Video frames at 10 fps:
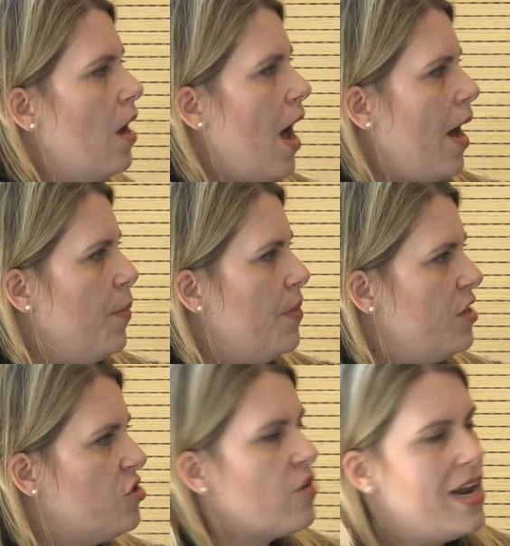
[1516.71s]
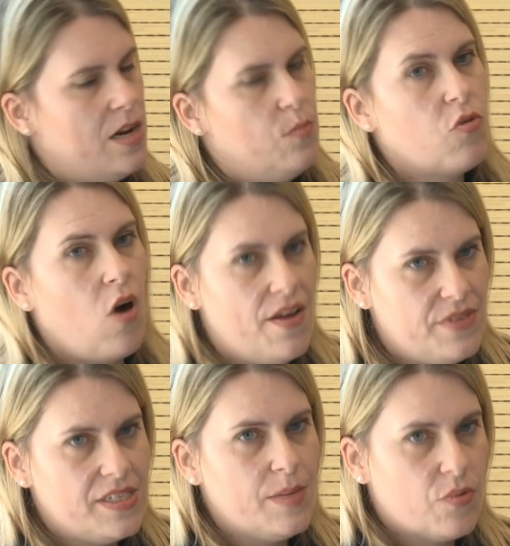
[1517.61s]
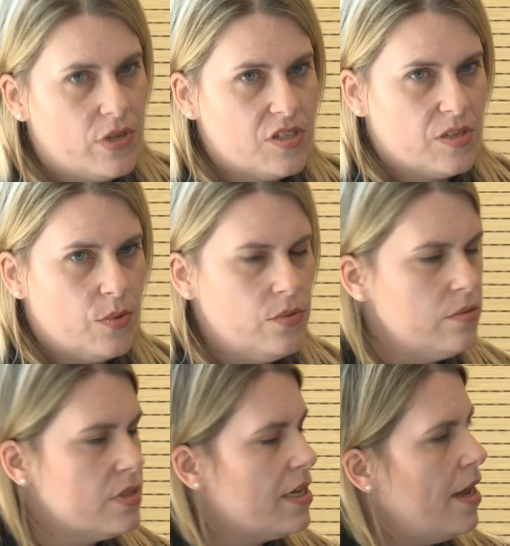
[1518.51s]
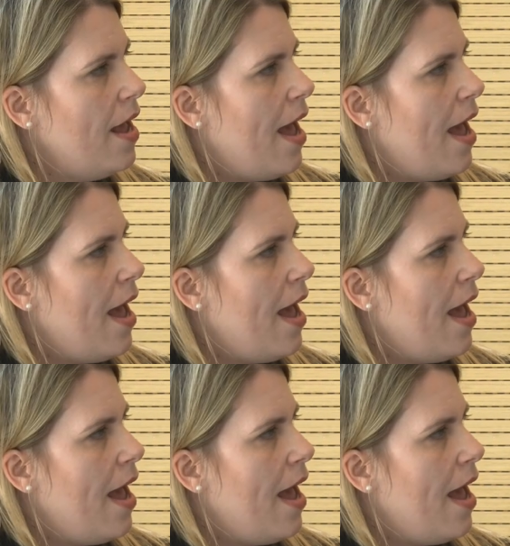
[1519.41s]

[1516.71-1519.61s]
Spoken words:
Australian privacy principles,